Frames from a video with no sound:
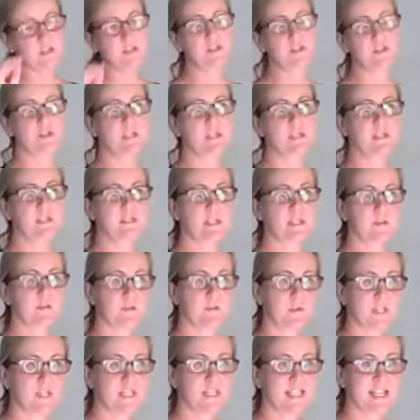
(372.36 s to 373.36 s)
you're doing
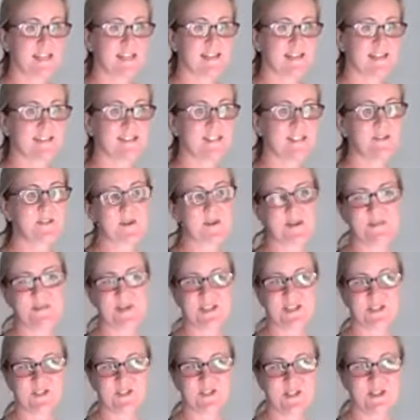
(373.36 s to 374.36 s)
contemporary dance, you want to
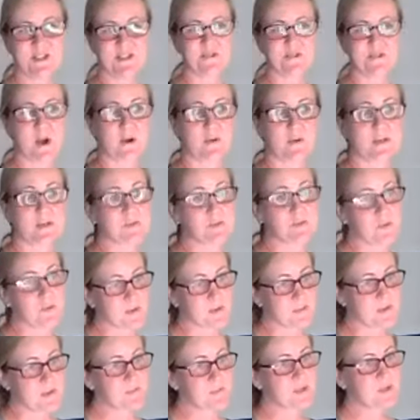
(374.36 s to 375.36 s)
make sure that you always
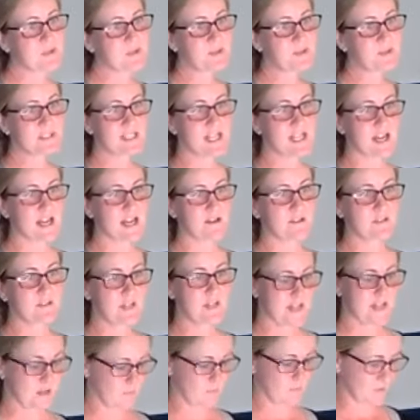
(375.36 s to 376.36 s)
warm up and cool
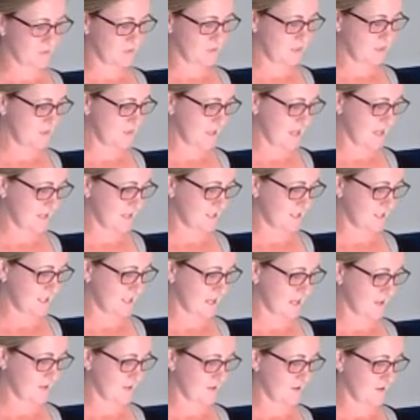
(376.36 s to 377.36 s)
down, and we will do that
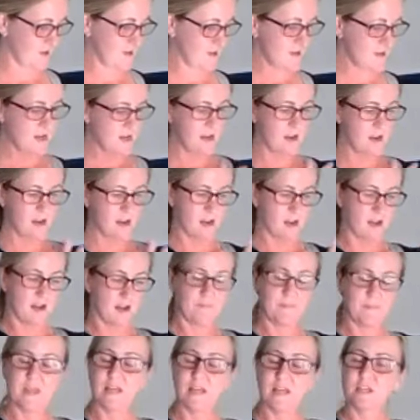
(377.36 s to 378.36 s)
together.
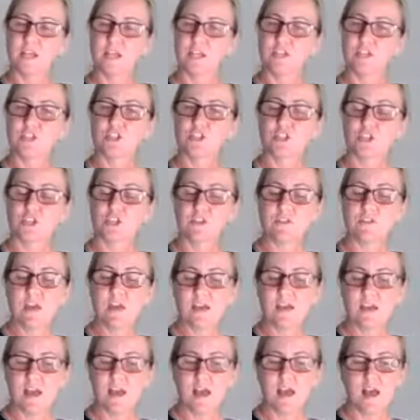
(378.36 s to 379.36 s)
And ensure
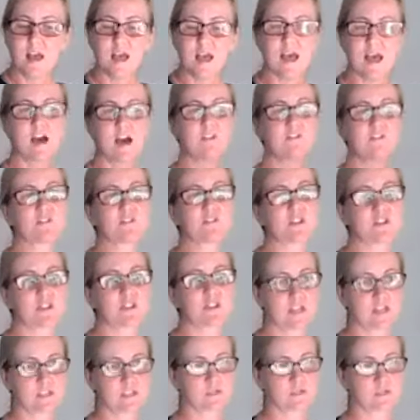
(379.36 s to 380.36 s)
that
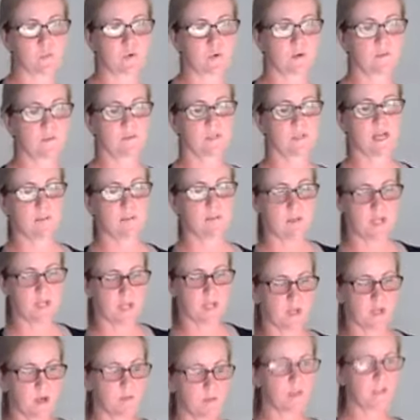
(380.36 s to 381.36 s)
everything is warmed up.
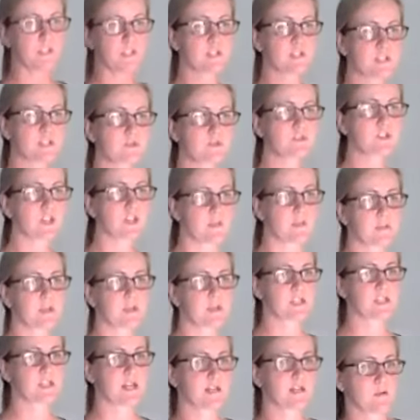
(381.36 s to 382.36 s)
Like, you don't want to just do
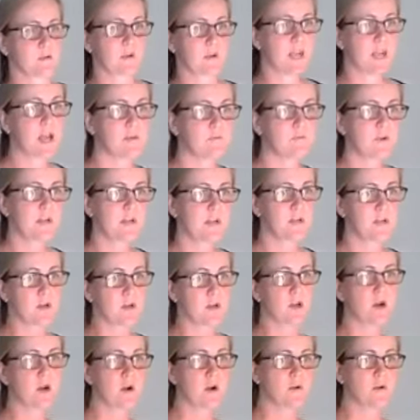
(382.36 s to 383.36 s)
jumping jacks. Okay, I'm ready
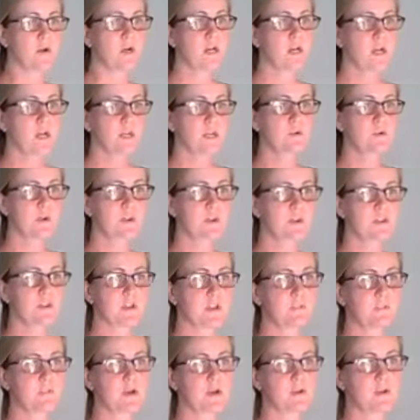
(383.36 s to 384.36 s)
to go. You want to
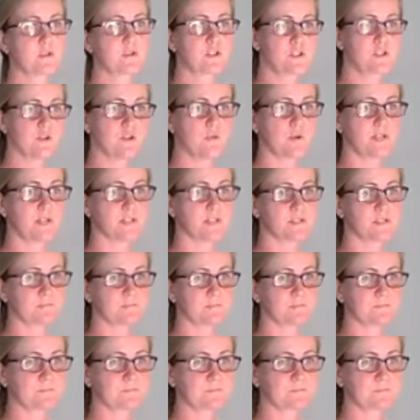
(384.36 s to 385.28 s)
think about your joints,